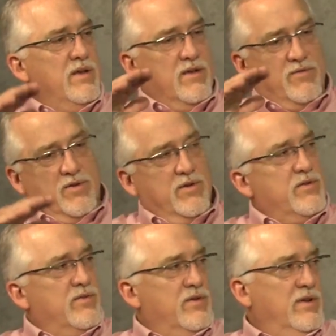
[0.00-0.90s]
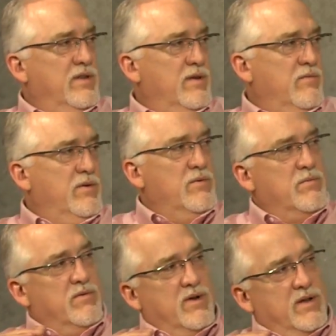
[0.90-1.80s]
If you're interested in them, we will
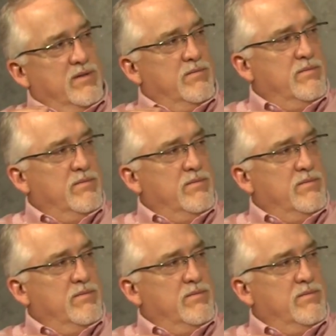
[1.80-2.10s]
provide them.